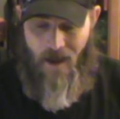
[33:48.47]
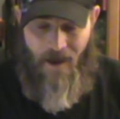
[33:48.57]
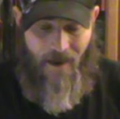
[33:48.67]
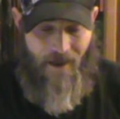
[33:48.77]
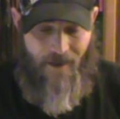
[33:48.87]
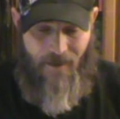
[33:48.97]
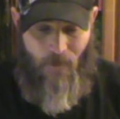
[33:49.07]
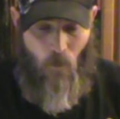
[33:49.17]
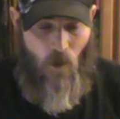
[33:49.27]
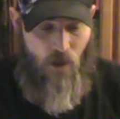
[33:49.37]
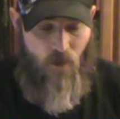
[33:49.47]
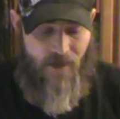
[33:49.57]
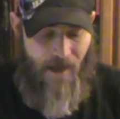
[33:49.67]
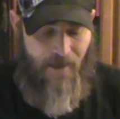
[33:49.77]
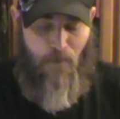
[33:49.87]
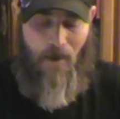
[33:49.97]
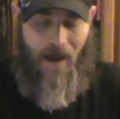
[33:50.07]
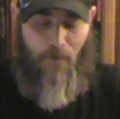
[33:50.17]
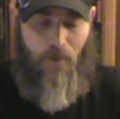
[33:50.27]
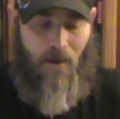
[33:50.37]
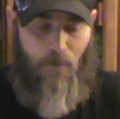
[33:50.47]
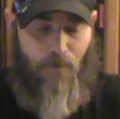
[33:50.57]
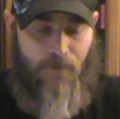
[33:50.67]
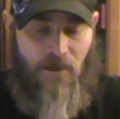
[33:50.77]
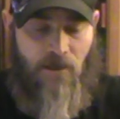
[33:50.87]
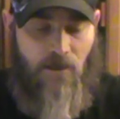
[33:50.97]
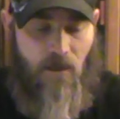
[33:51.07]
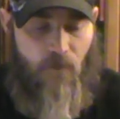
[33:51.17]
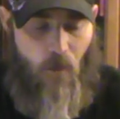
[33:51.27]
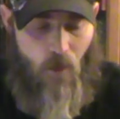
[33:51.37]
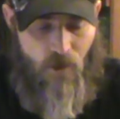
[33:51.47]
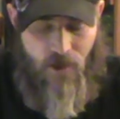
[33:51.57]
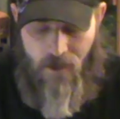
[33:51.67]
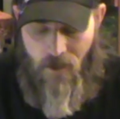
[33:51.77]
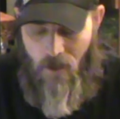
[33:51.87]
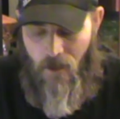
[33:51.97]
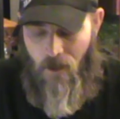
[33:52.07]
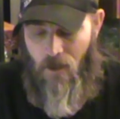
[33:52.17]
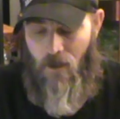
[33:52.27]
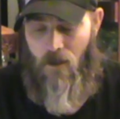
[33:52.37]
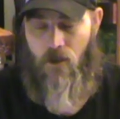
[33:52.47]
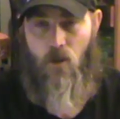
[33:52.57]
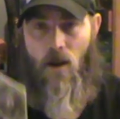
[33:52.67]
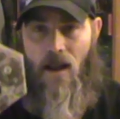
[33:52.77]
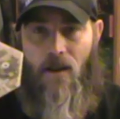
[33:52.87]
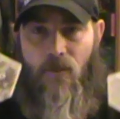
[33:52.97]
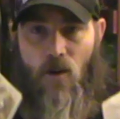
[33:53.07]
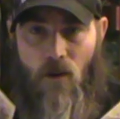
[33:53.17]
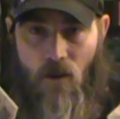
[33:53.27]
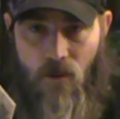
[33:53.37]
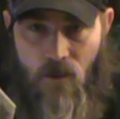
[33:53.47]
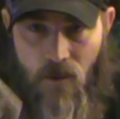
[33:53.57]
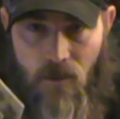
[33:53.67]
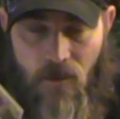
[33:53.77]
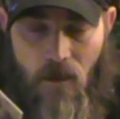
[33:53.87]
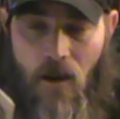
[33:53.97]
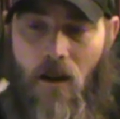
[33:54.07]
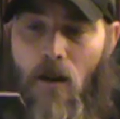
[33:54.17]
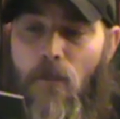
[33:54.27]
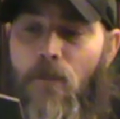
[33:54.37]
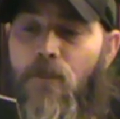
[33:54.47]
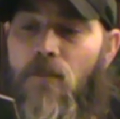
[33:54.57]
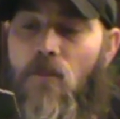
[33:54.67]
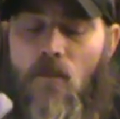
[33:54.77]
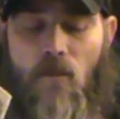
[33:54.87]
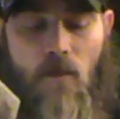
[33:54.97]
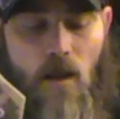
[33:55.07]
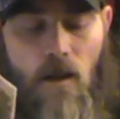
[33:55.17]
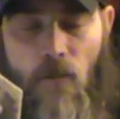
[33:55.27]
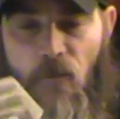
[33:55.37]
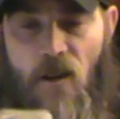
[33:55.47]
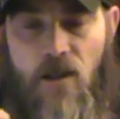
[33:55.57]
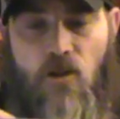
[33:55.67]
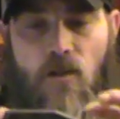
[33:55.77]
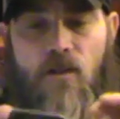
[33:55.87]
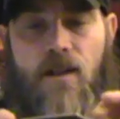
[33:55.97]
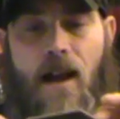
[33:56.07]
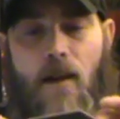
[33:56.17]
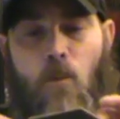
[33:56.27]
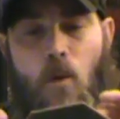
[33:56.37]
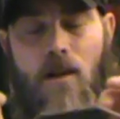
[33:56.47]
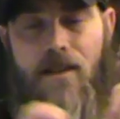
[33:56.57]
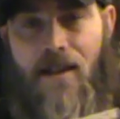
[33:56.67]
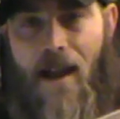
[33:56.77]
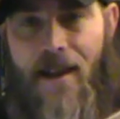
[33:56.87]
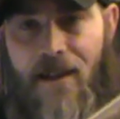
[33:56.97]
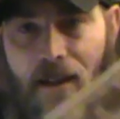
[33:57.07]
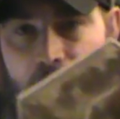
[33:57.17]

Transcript: And when you set the map up, of course, you have your um, features on one side, and